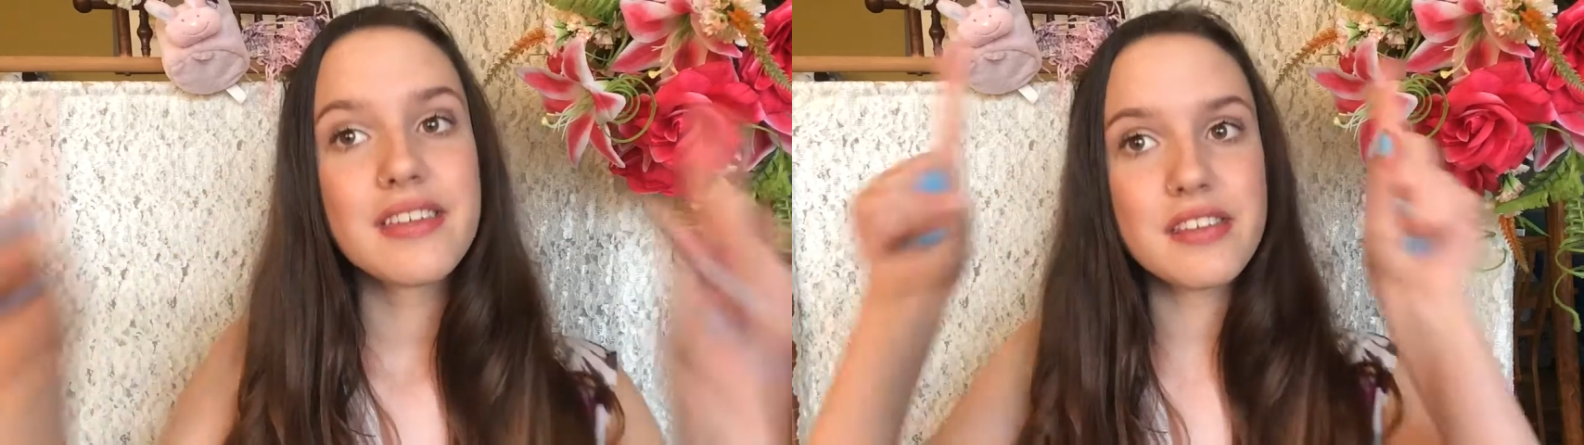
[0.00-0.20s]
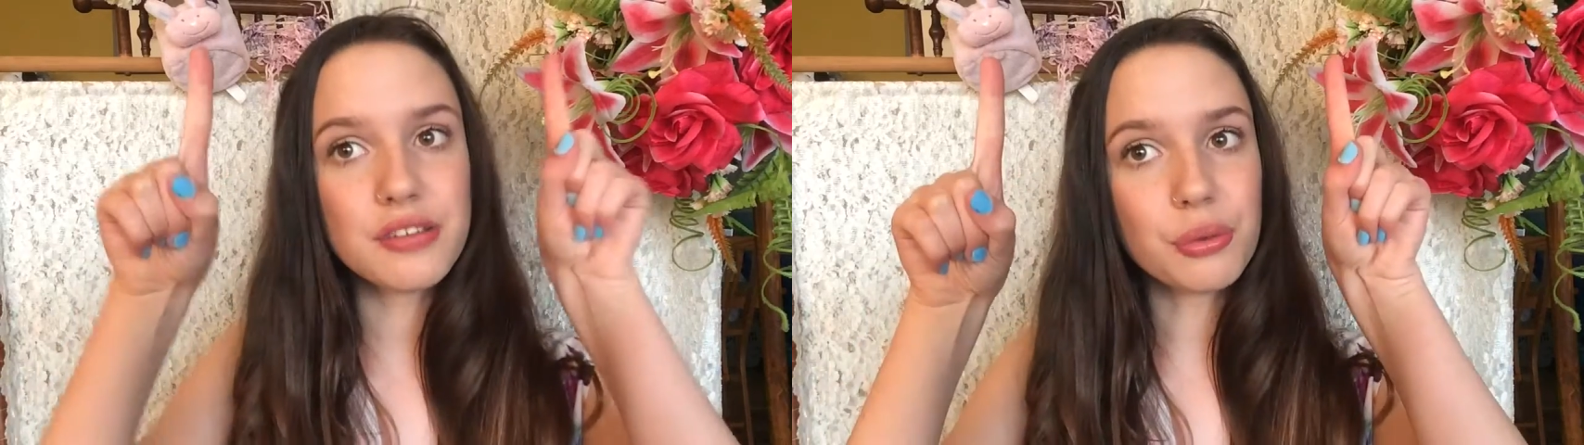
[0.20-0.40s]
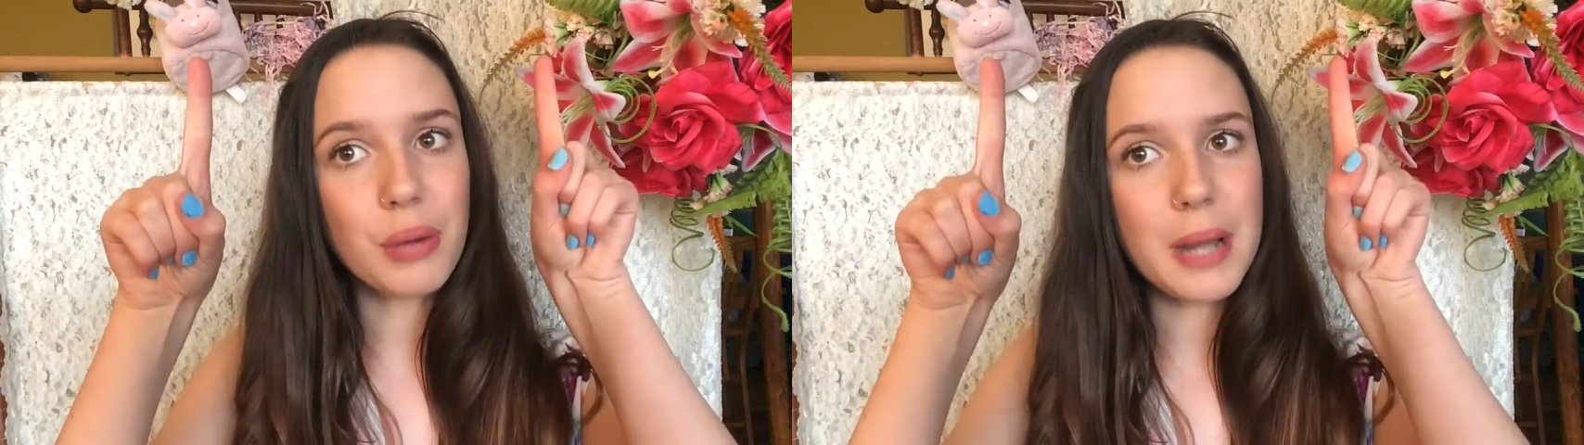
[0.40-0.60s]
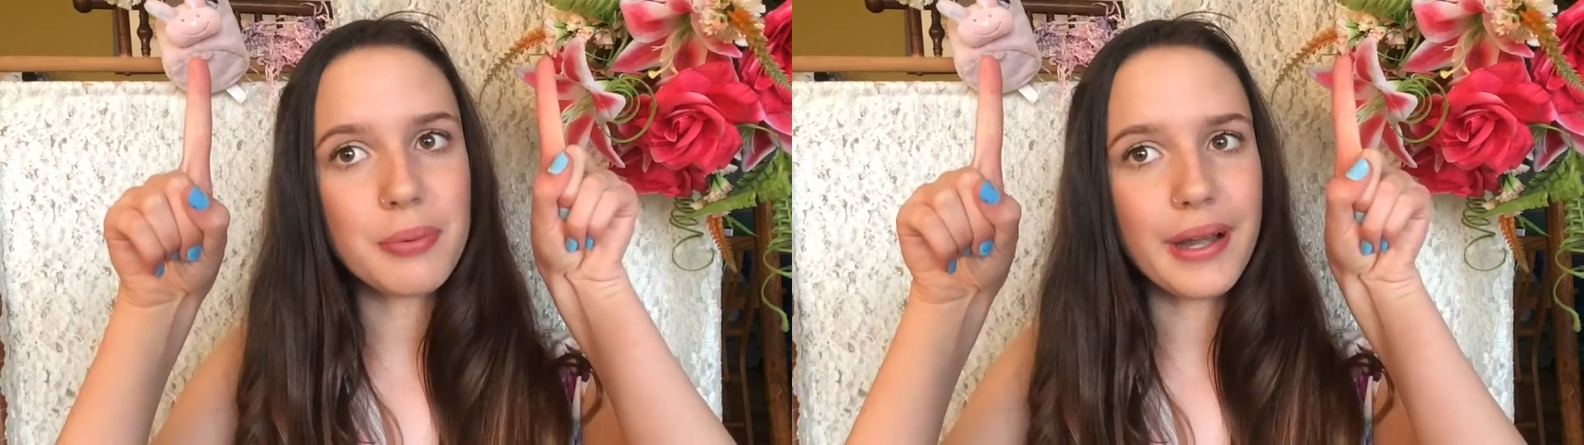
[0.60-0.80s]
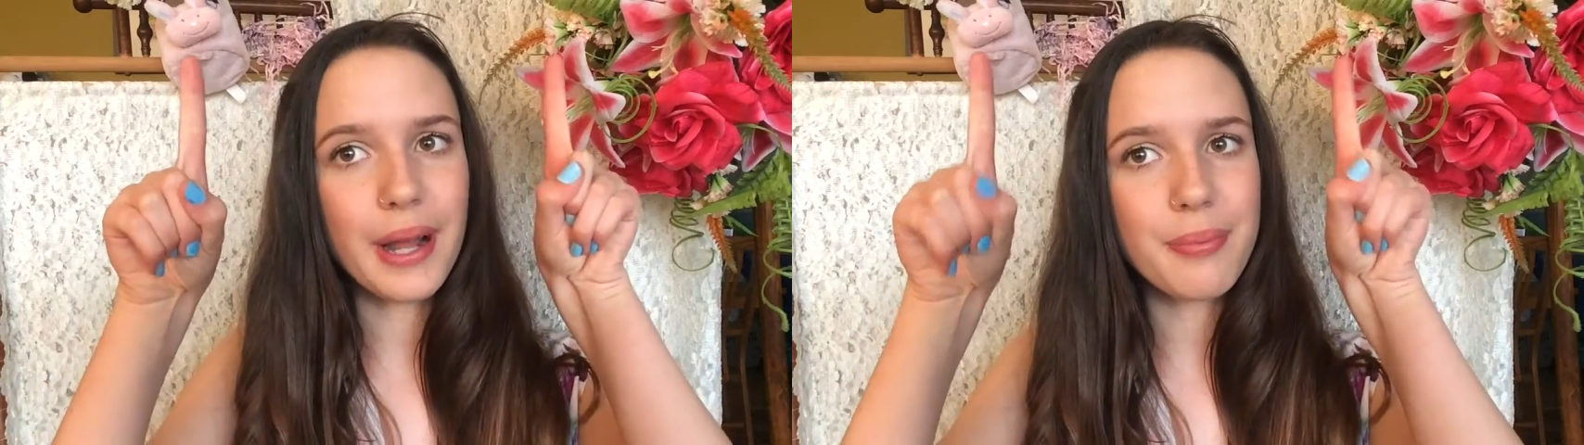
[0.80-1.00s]
Subscribe
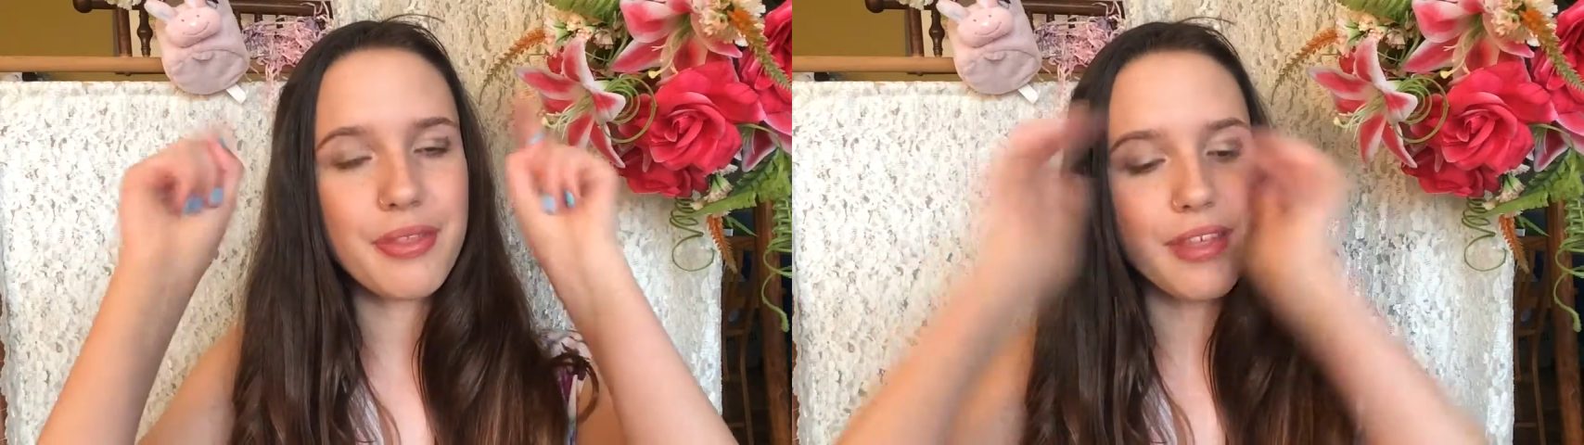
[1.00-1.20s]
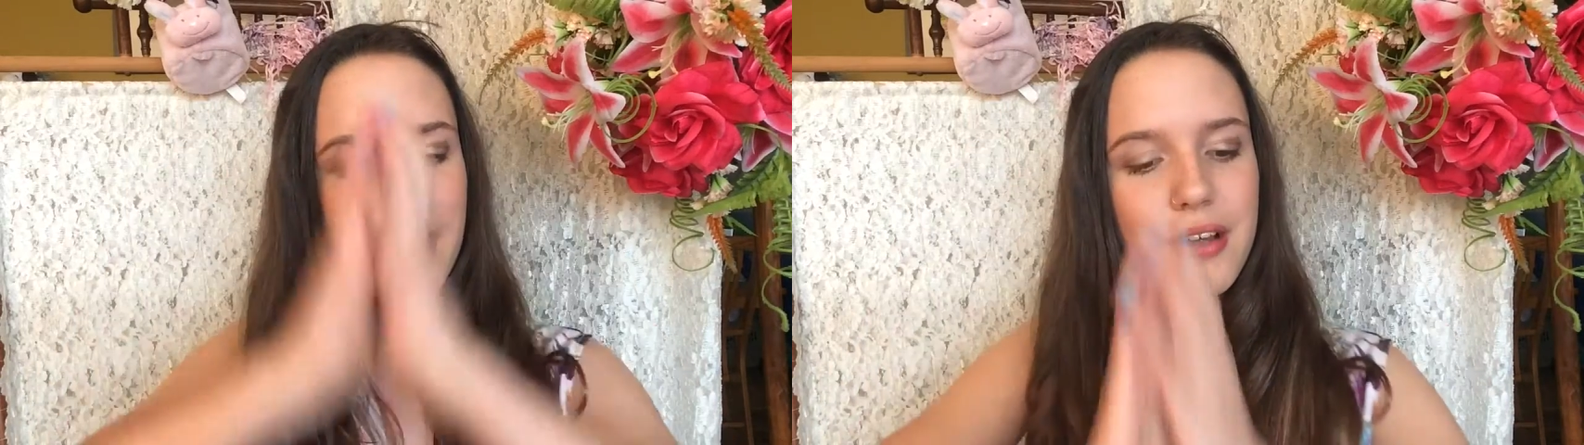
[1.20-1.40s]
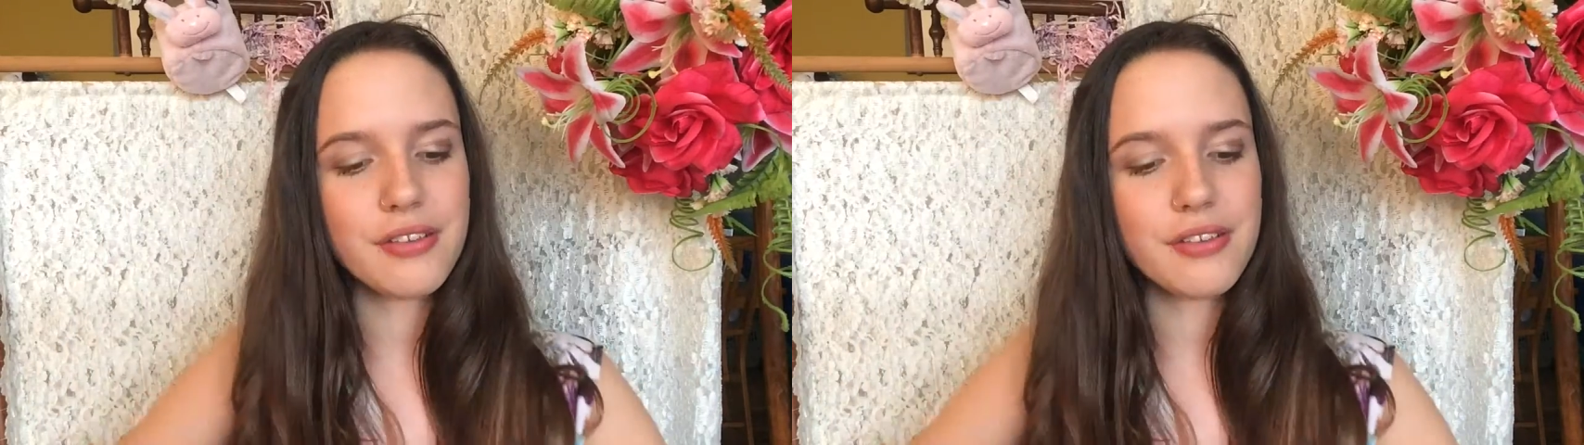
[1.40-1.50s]
right up there